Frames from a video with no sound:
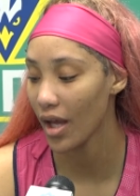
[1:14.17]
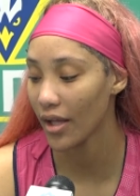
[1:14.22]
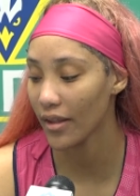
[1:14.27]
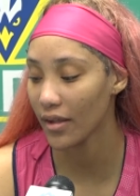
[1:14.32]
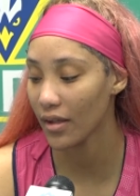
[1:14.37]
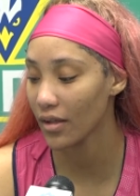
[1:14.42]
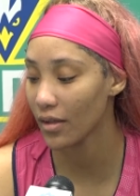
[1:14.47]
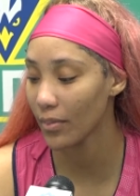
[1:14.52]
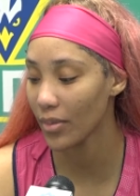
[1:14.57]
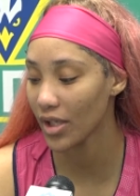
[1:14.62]
I
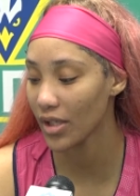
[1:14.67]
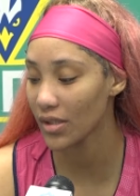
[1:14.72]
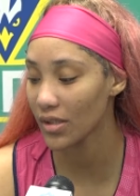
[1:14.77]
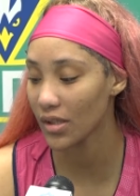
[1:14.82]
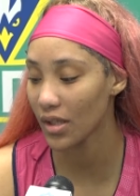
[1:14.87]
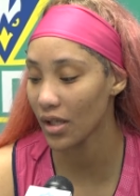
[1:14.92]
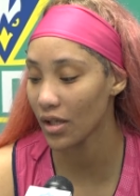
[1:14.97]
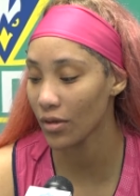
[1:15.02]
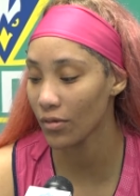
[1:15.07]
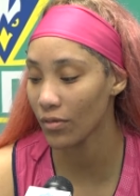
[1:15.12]
think the biggest
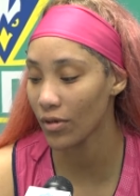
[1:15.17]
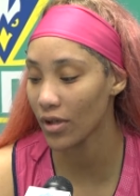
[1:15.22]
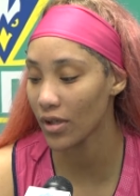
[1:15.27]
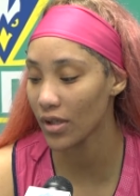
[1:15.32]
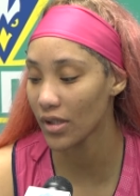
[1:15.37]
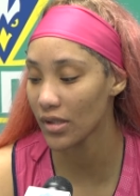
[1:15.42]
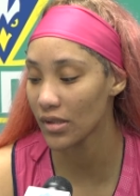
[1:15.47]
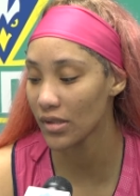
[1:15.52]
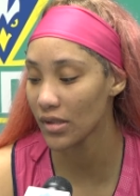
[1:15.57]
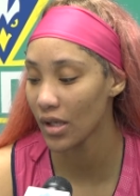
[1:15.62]
thing
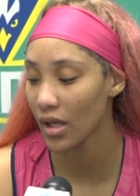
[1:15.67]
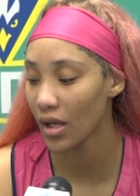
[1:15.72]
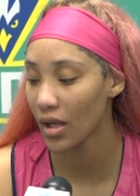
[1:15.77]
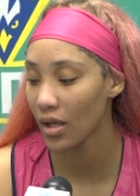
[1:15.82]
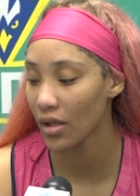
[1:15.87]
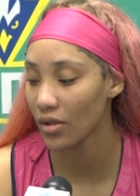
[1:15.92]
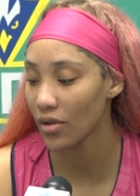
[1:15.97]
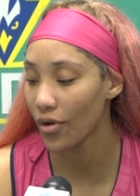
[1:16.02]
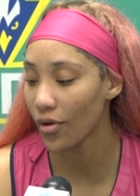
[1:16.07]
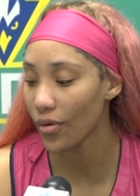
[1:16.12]
was
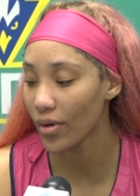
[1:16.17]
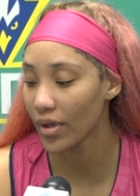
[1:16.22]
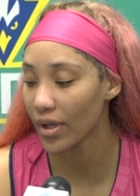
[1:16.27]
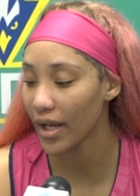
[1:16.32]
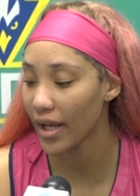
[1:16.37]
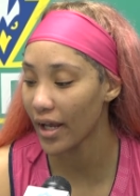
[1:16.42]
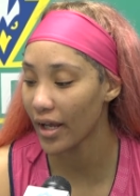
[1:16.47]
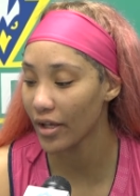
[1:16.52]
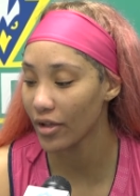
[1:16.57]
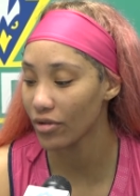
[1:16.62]
knowing
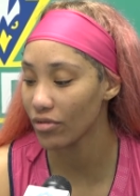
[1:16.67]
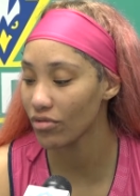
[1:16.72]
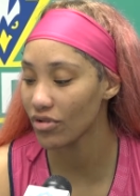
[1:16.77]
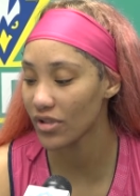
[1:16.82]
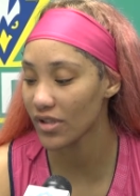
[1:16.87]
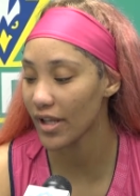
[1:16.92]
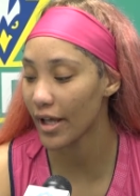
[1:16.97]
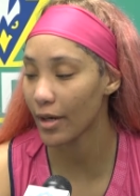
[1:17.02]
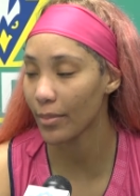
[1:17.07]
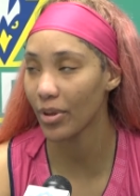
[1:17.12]
that you
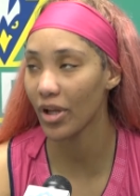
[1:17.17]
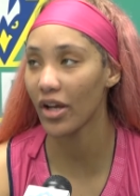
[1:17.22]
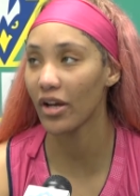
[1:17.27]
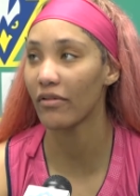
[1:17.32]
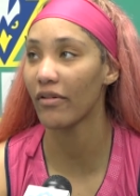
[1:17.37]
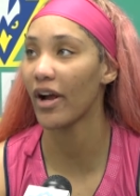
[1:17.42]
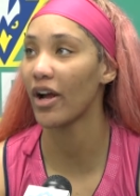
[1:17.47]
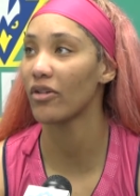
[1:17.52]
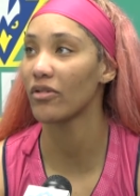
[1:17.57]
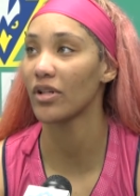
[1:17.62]
just got to play
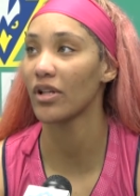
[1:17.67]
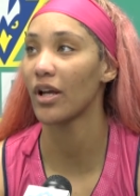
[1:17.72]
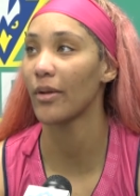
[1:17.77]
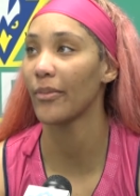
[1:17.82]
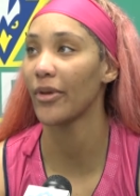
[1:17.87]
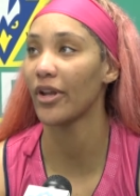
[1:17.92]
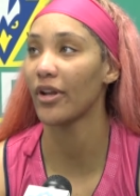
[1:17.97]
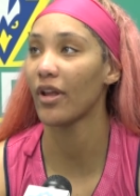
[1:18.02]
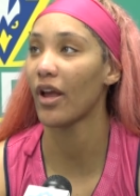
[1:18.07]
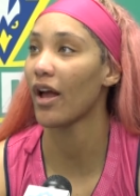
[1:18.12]
around it. I
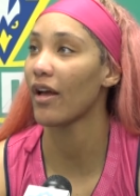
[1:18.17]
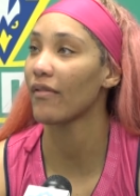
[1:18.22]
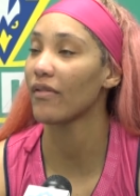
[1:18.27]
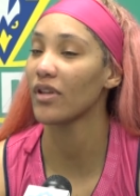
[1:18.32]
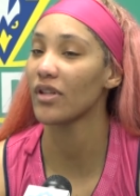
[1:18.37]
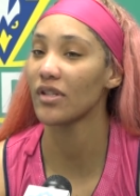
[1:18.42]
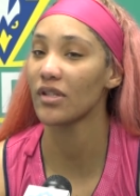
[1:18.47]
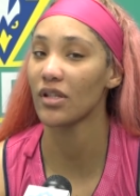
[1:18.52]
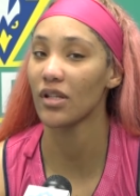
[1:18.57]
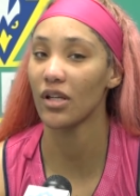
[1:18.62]
mean,
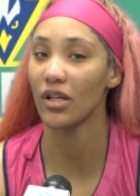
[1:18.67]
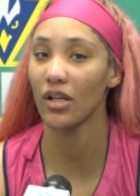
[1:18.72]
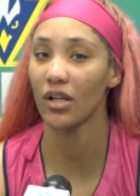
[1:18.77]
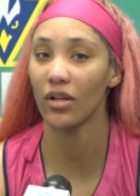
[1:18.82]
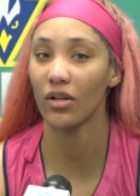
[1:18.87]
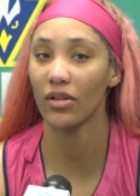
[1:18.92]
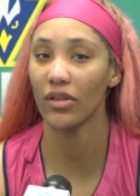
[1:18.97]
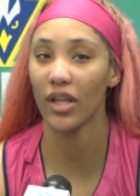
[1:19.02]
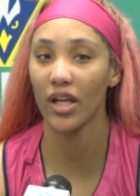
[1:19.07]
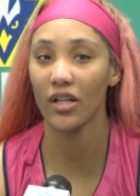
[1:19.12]

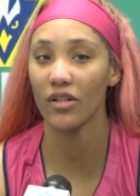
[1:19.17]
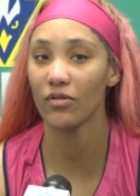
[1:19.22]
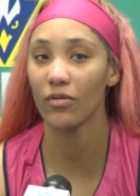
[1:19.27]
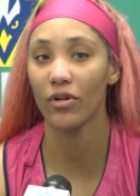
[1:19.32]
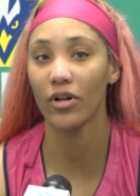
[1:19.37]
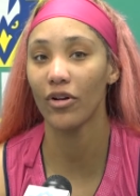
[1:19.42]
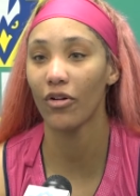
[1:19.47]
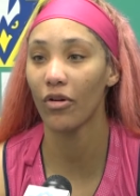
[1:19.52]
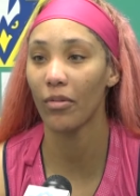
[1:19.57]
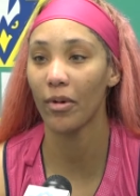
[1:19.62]
obviously things
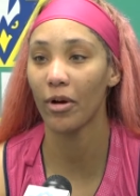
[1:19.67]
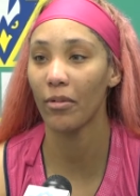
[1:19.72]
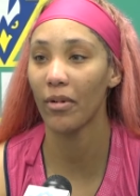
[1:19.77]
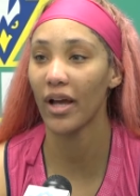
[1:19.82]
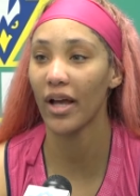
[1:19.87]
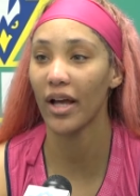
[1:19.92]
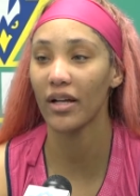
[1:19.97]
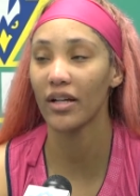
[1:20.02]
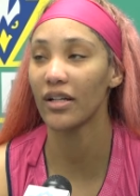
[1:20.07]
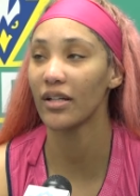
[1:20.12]
weren't going my
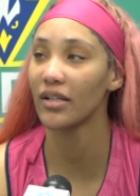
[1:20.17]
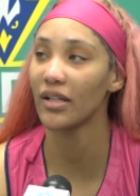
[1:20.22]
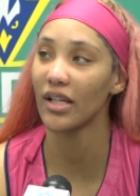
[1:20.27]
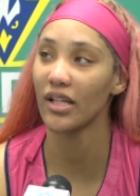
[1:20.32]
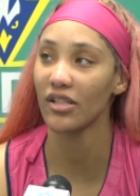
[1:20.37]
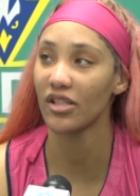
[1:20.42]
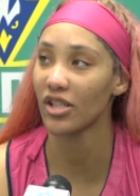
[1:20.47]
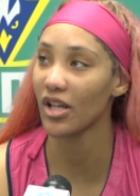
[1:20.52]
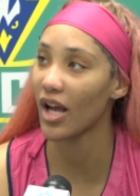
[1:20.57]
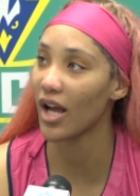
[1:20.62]
way. I couldn't
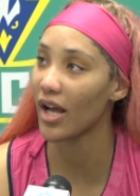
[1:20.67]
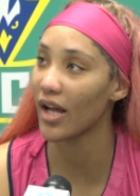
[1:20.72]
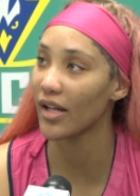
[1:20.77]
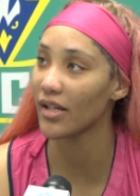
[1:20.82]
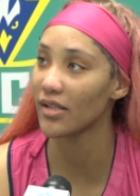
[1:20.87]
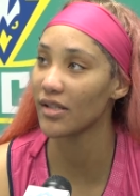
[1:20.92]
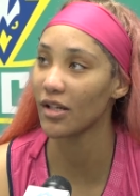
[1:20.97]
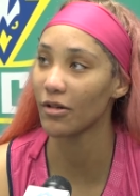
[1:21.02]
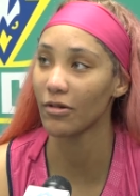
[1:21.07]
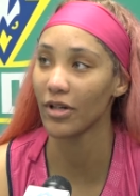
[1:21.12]
hit
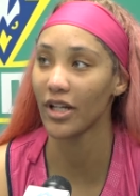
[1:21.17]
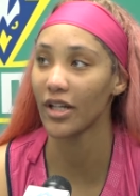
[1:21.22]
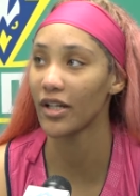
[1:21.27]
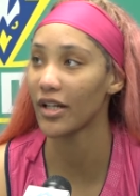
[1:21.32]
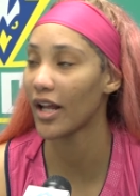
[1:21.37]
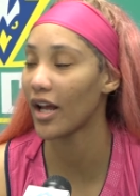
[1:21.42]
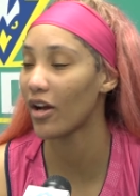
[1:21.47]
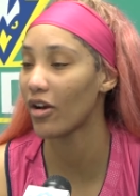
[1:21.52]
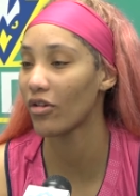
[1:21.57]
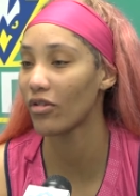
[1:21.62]
shots. They were in
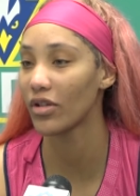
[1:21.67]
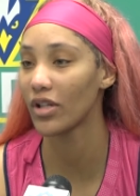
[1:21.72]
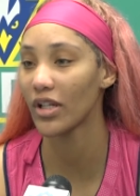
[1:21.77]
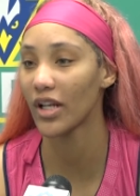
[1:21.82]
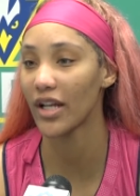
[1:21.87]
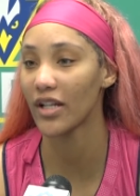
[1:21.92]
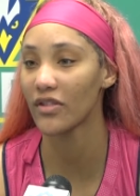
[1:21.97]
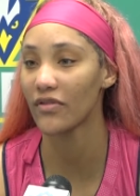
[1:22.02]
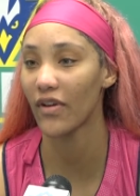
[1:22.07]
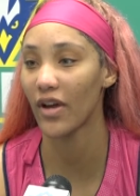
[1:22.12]
and out, and
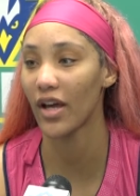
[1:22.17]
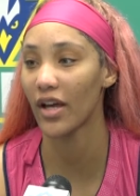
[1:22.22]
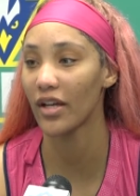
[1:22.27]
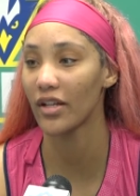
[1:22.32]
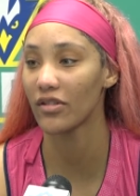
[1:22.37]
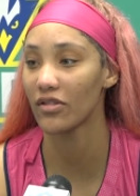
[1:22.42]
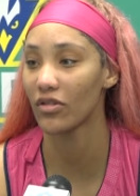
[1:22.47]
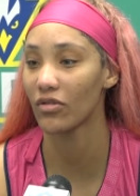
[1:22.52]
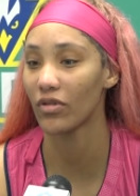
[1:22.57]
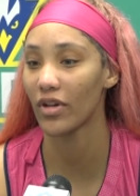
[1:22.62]
that's fine.
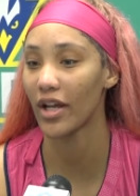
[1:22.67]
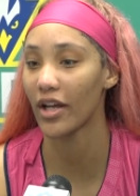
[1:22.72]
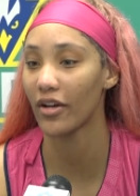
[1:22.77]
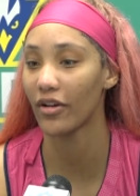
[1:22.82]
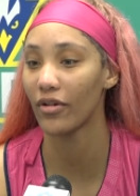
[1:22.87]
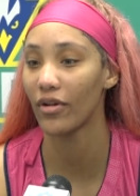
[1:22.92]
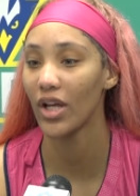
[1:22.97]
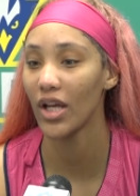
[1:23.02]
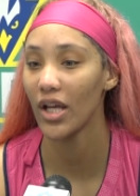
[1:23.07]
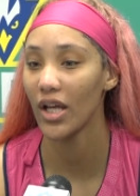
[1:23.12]
So
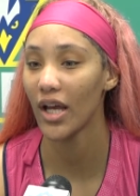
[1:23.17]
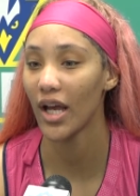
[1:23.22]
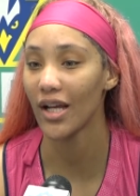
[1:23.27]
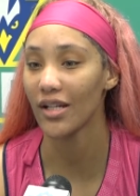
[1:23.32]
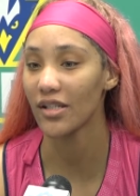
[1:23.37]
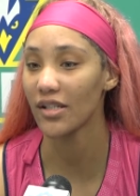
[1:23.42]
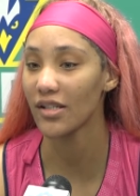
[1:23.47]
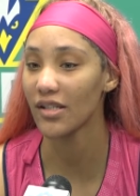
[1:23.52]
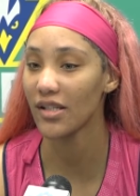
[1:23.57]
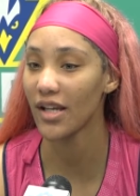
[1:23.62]
now I
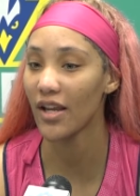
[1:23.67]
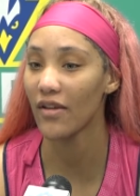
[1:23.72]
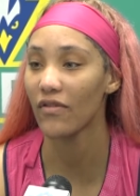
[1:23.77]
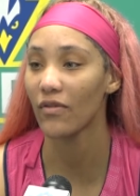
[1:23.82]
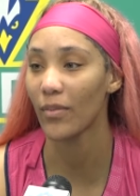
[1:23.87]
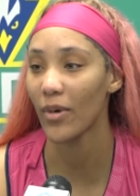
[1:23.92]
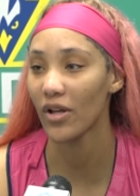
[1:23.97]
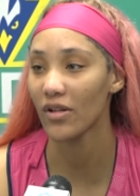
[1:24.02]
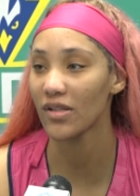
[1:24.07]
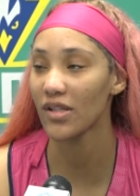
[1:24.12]
just stayed
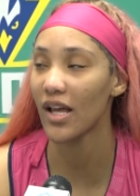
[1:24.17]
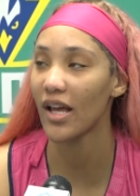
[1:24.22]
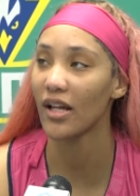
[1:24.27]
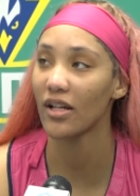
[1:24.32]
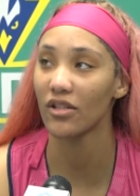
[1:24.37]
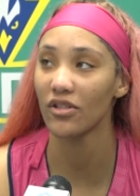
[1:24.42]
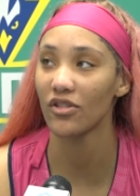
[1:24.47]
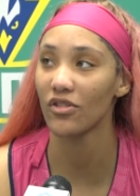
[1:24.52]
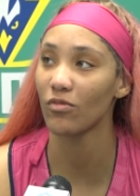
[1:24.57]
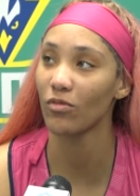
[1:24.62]
from outside
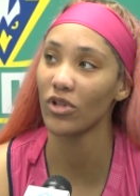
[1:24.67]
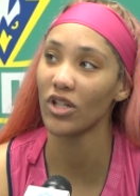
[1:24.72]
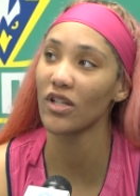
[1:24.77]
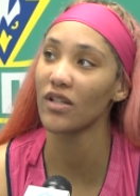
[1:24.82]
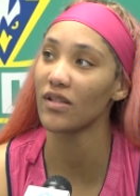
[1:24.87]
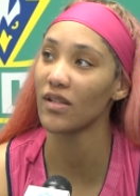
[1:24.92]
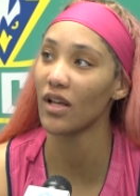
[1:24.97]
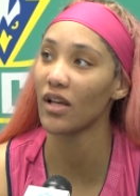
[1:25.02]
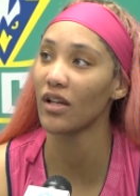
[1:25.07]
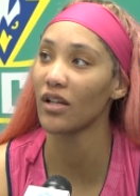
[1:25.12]
and just went
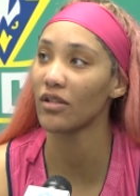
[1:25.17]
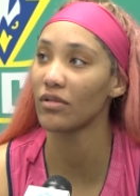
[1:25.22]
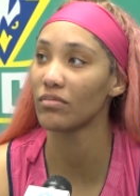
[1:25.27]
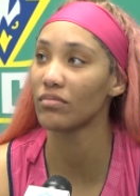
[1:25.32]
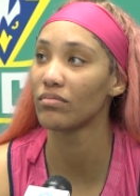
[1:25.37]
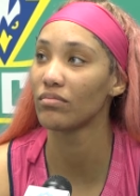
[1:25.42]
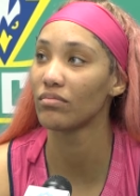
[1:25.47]
inside